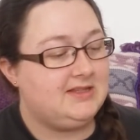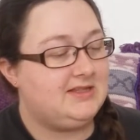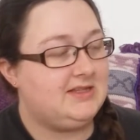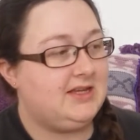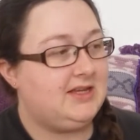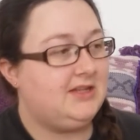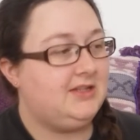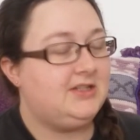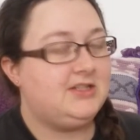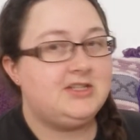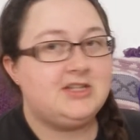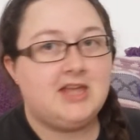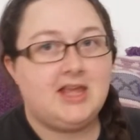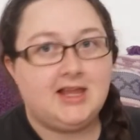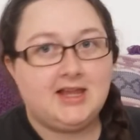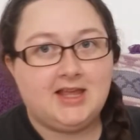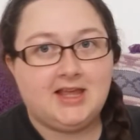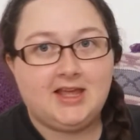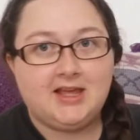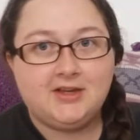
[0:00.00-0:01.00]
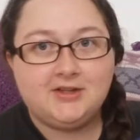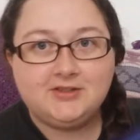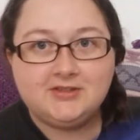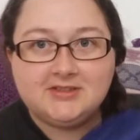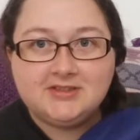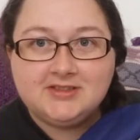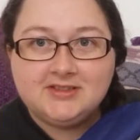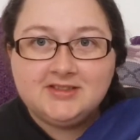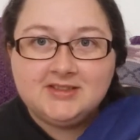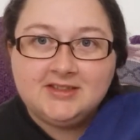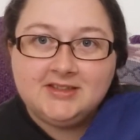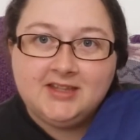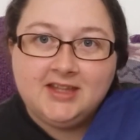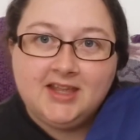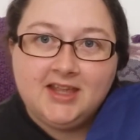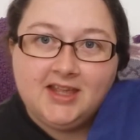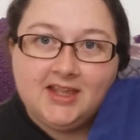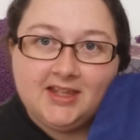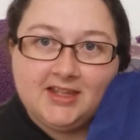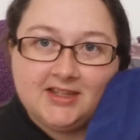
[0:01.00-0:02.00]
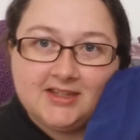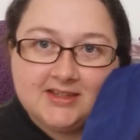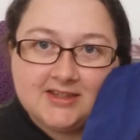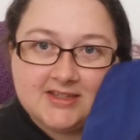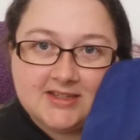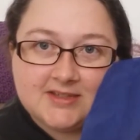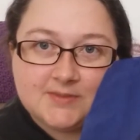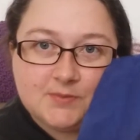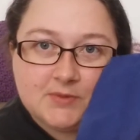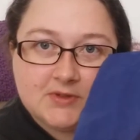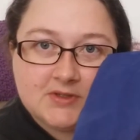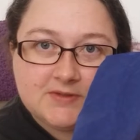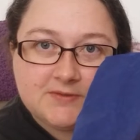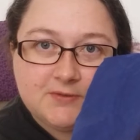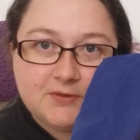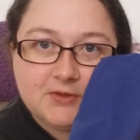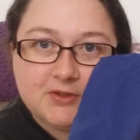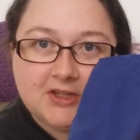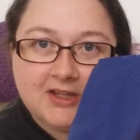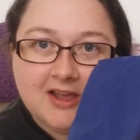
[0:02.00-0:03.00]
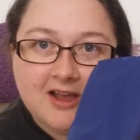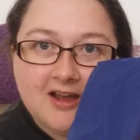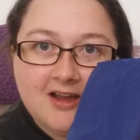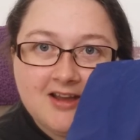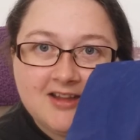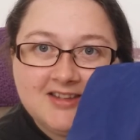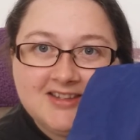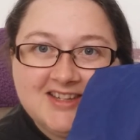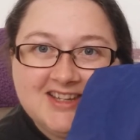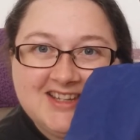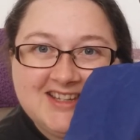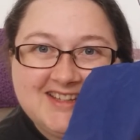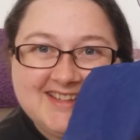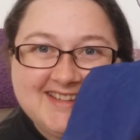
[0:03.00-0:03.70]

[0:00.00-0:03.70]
So check out this beautiful yarn.